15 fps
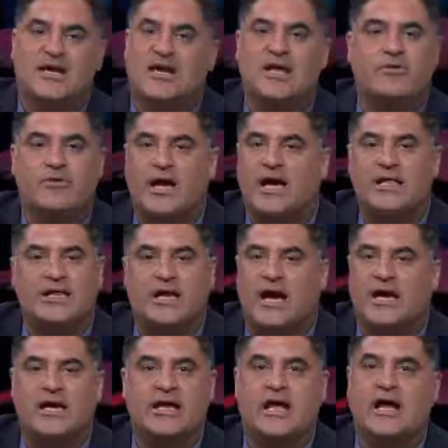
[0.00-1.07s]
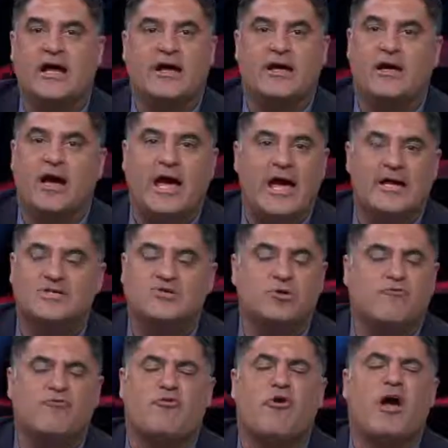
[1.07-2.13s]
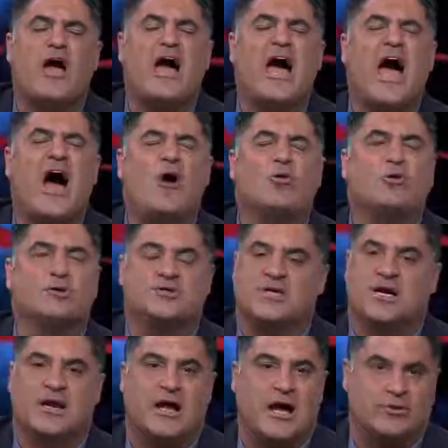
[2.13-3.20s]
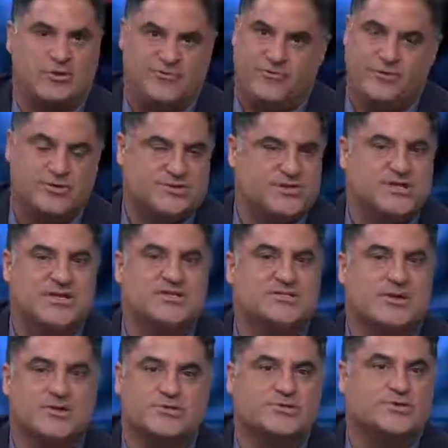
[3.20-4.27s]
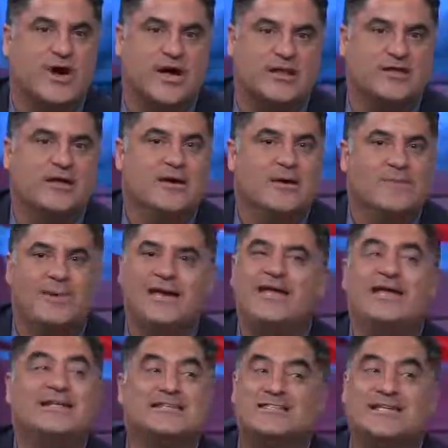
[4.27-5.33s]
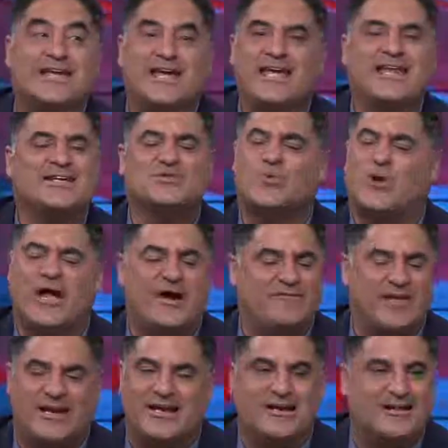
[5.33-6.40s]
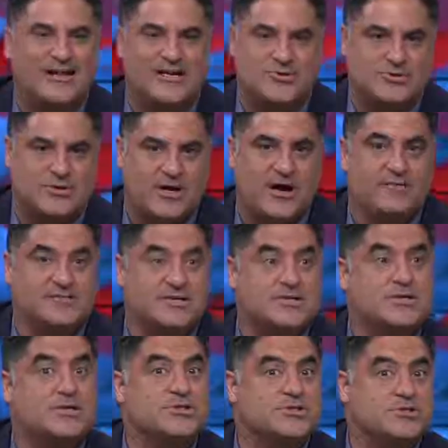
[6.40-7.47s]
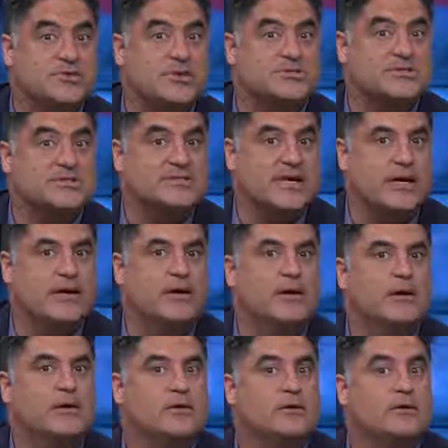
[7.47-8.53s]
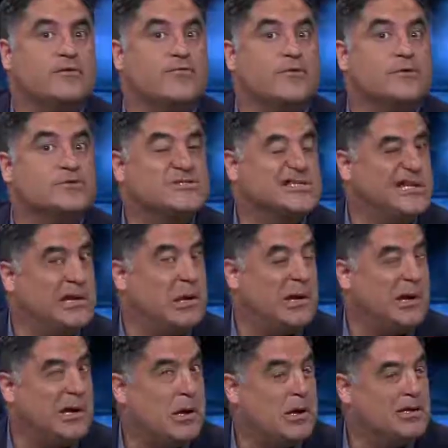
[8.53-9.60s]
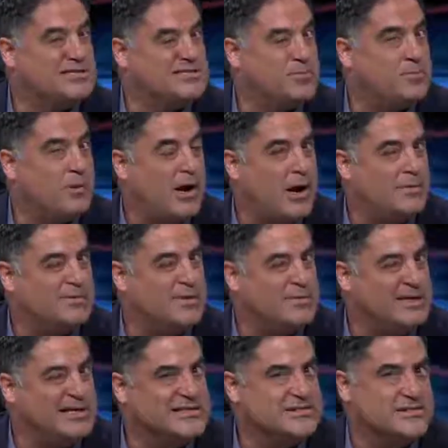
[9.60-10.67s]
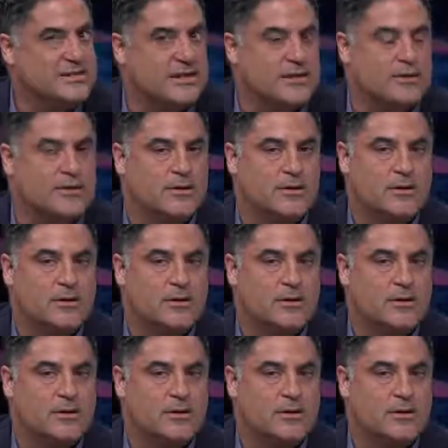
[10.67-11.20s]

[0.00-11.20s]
In reality, I could eh, eh, answer him for hours on how diversity is our strength, but he's he doesn't want to have that intellectual conversation. He just wants to say diversity is the problem, isn't it?